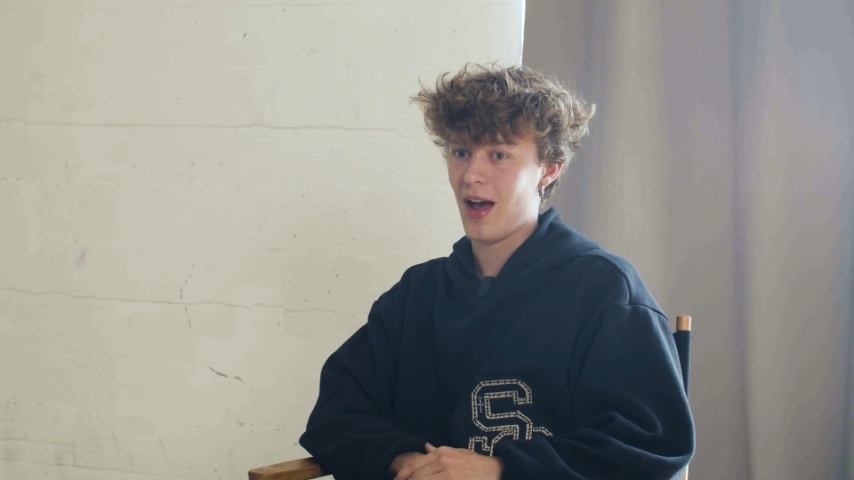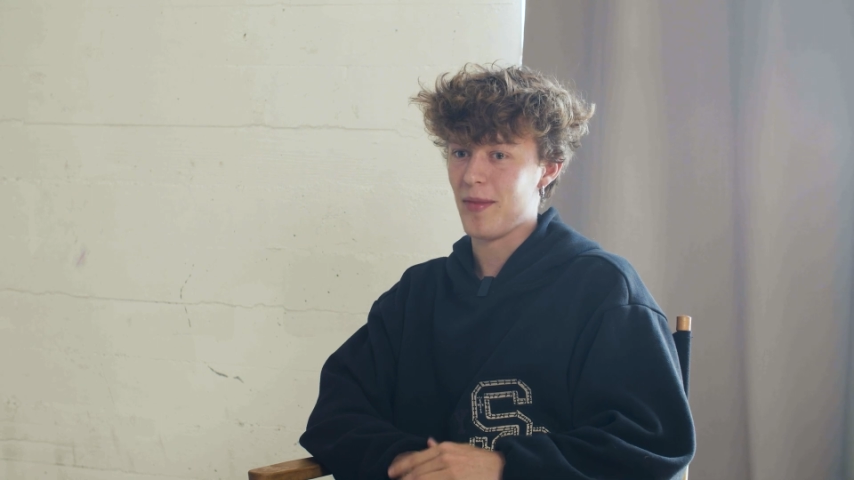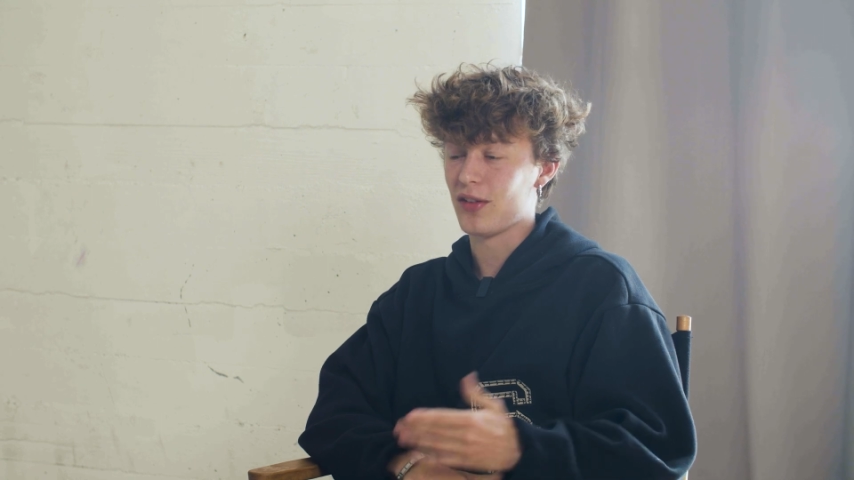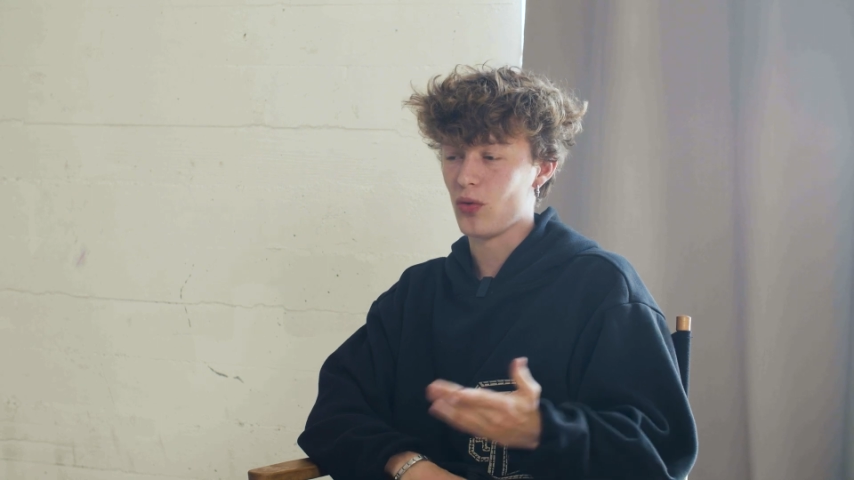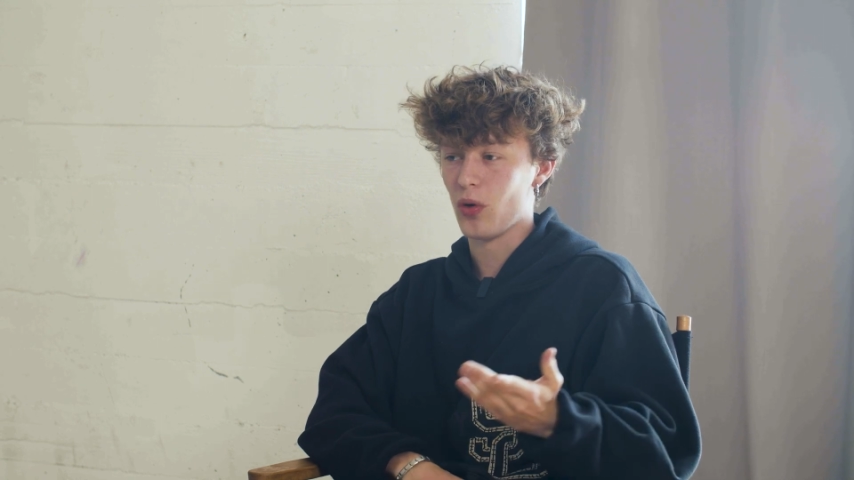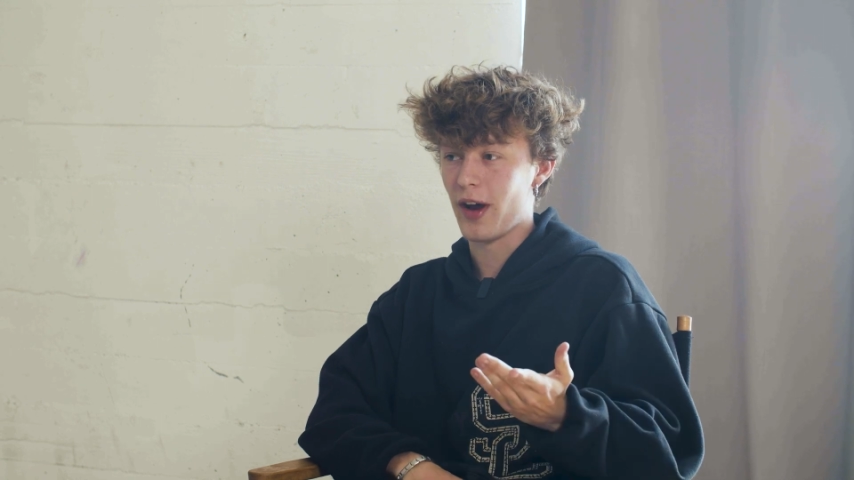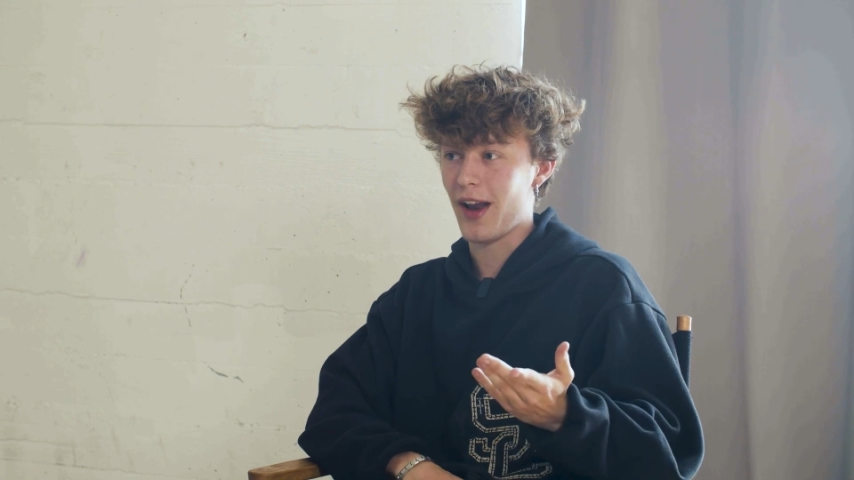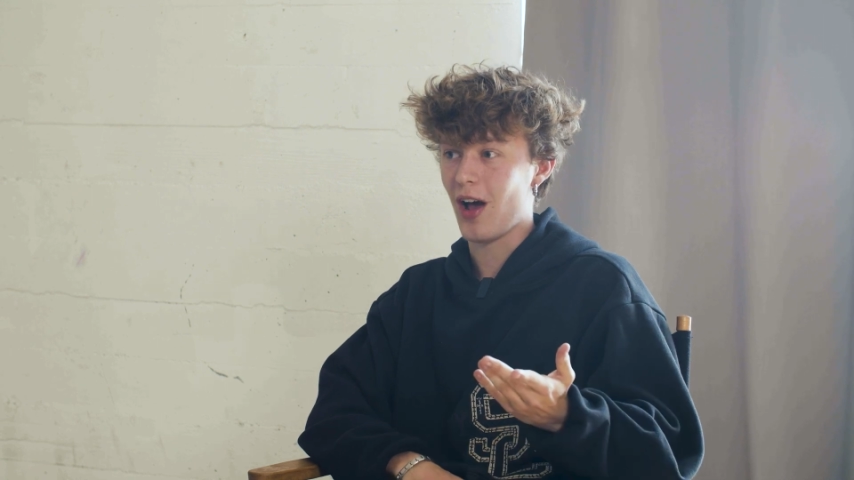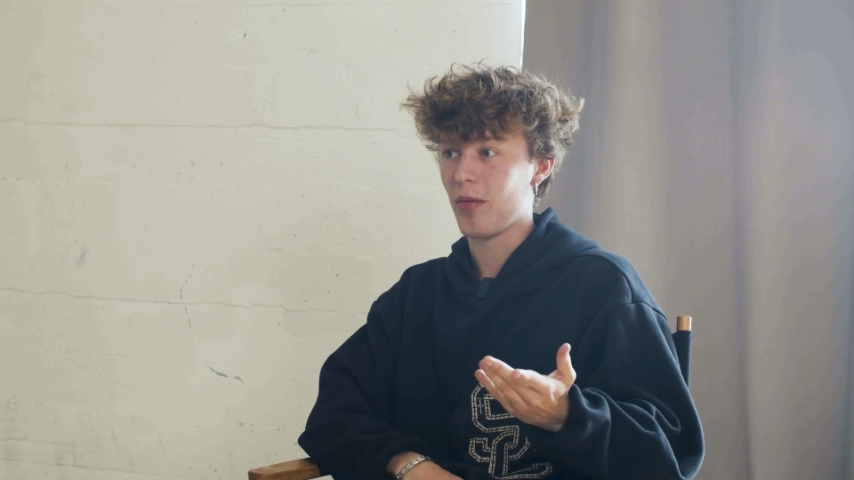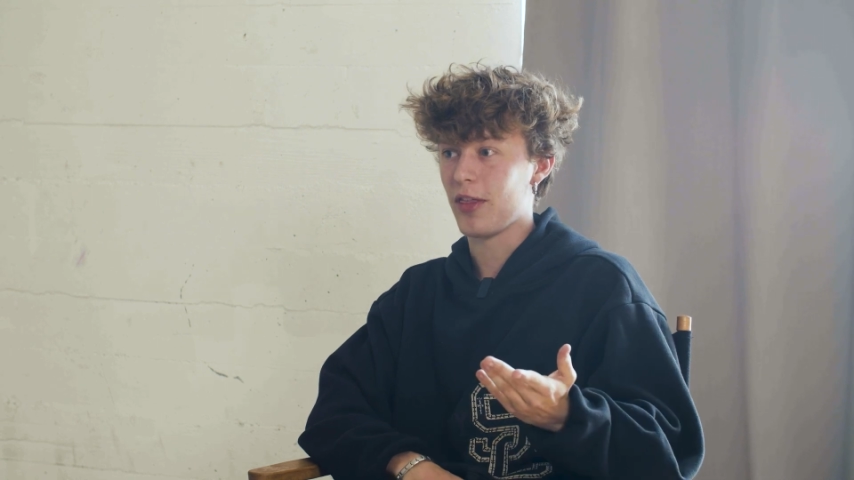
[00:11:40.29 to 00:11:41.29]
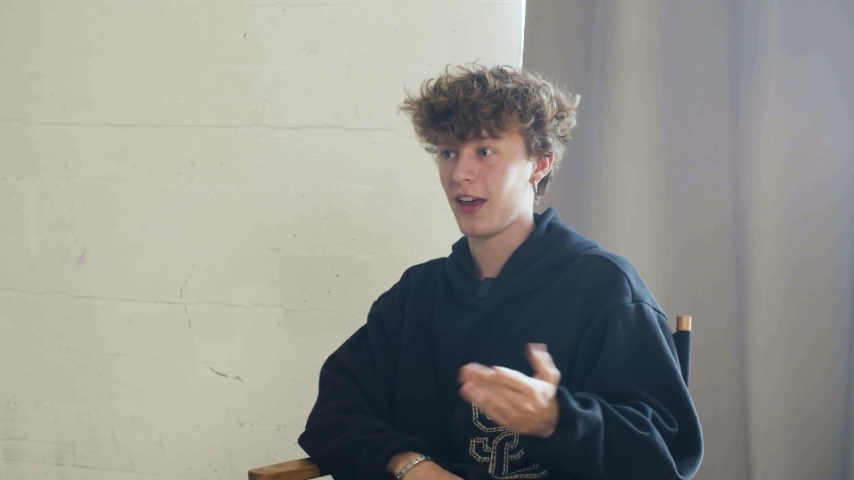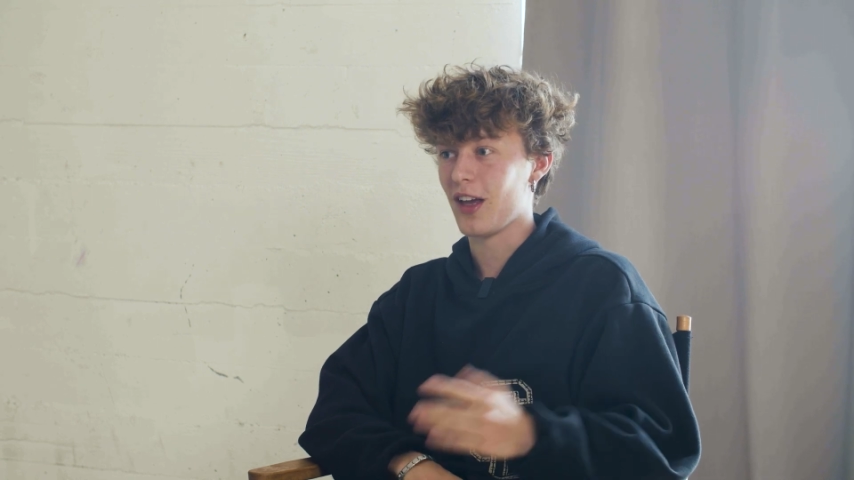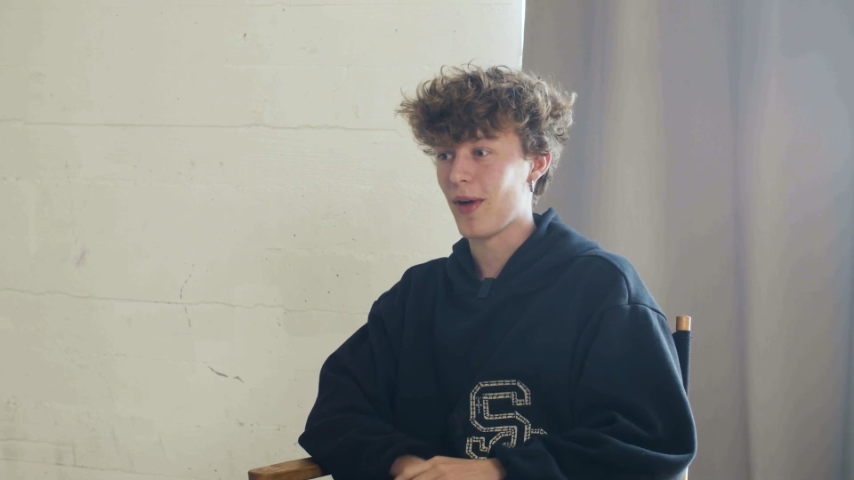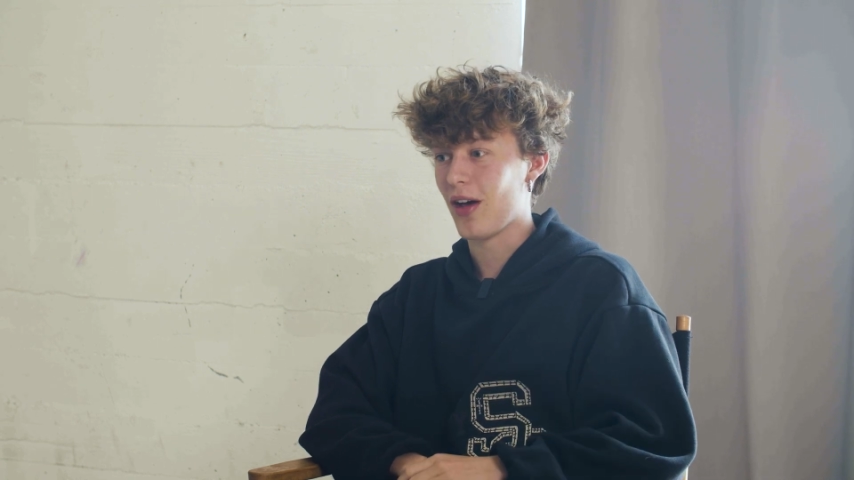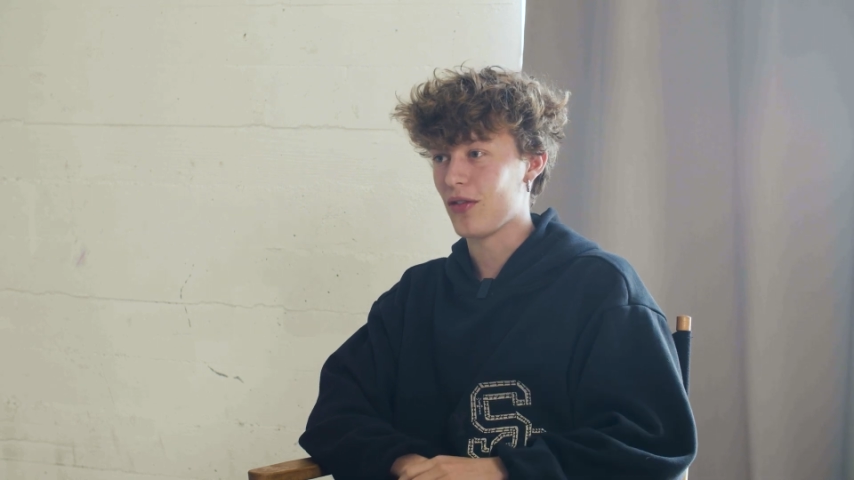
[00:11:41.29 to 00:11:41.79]
I'm in school right now
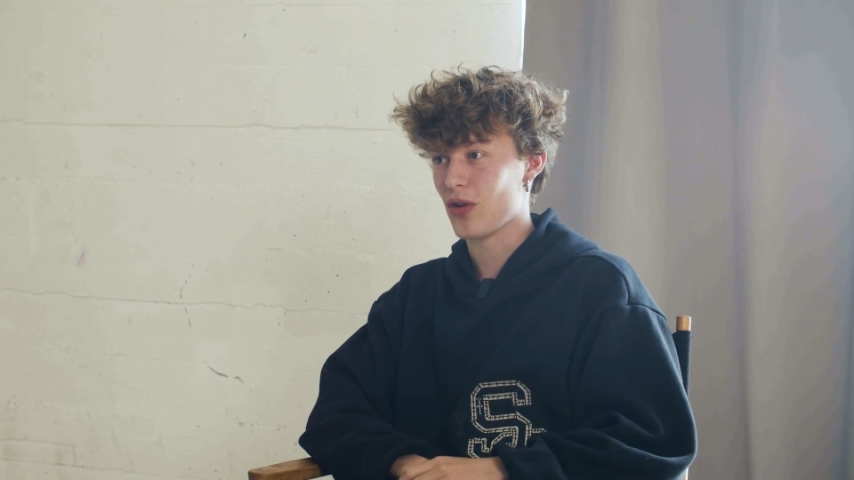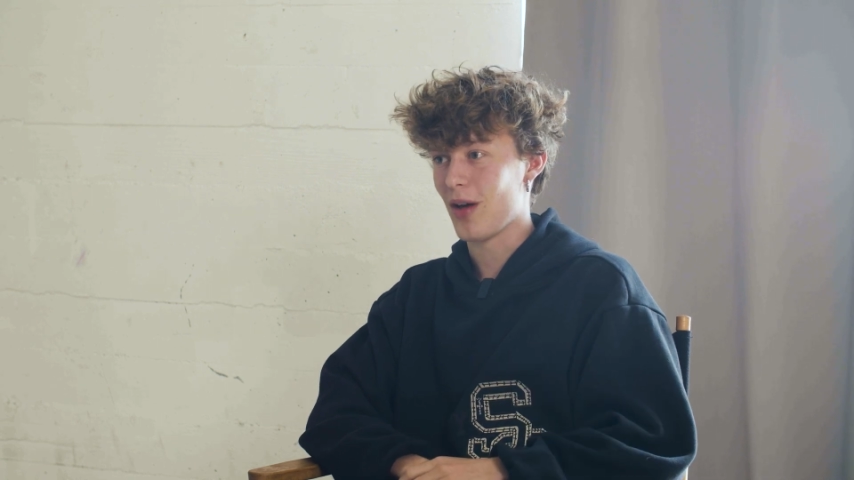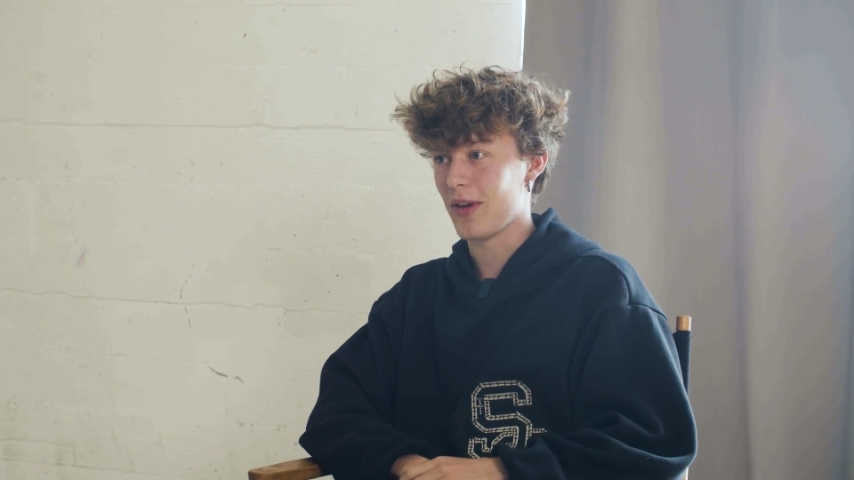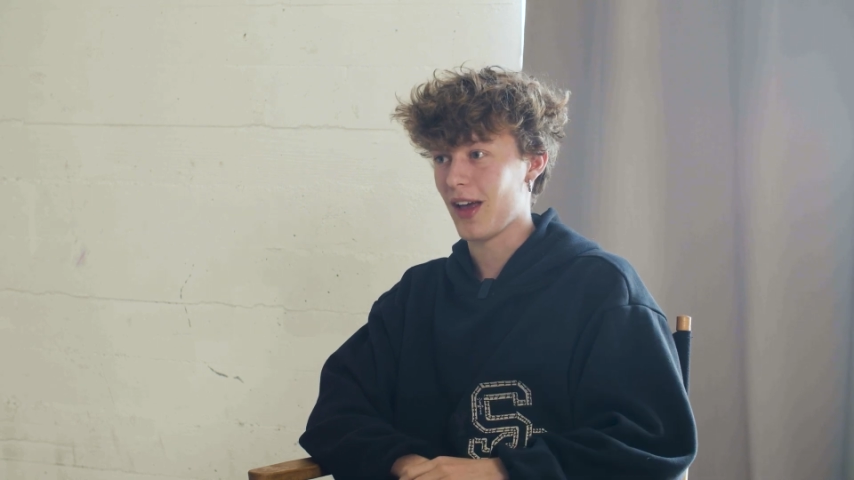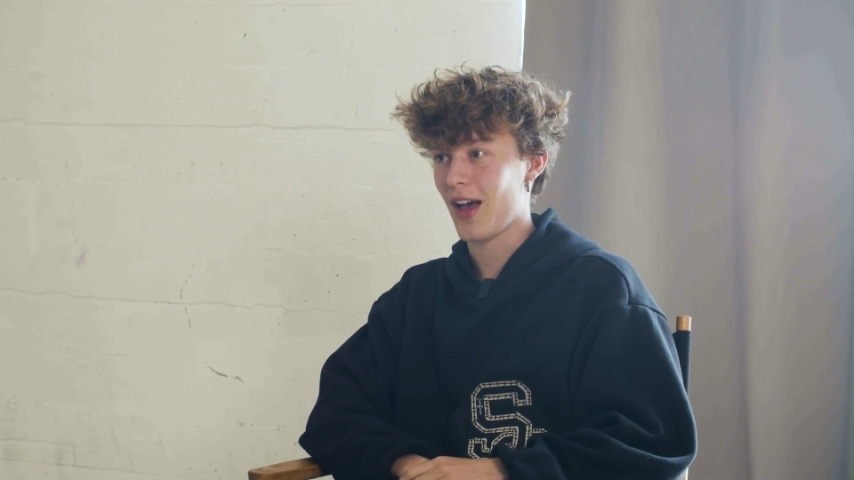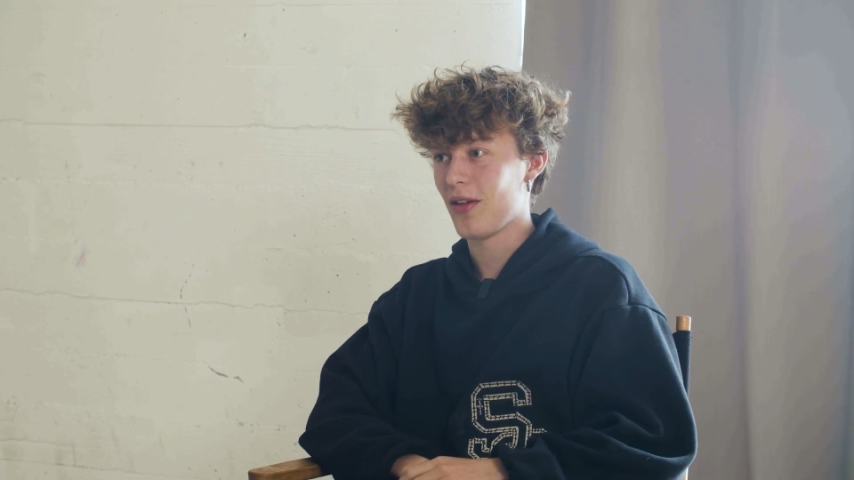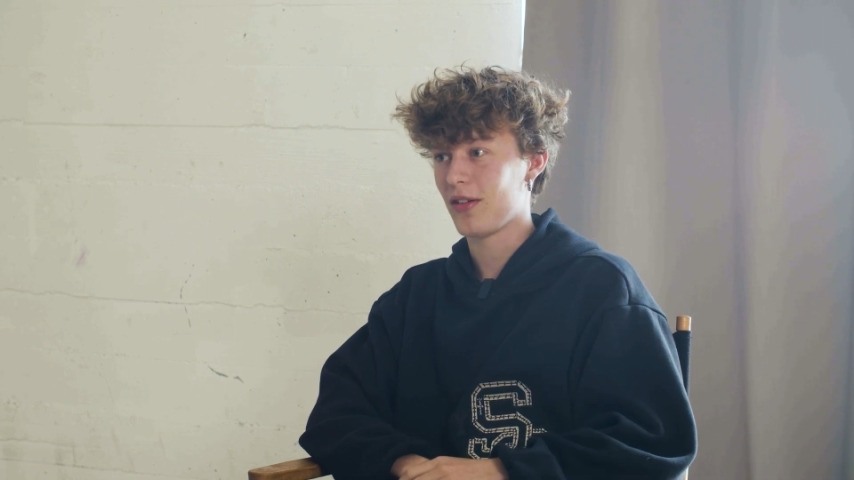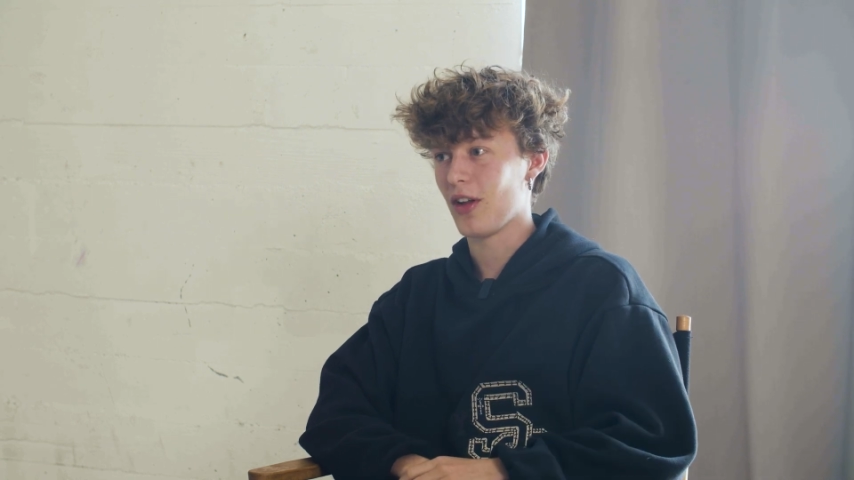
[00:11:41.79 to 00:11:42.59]
thinking about dropping out.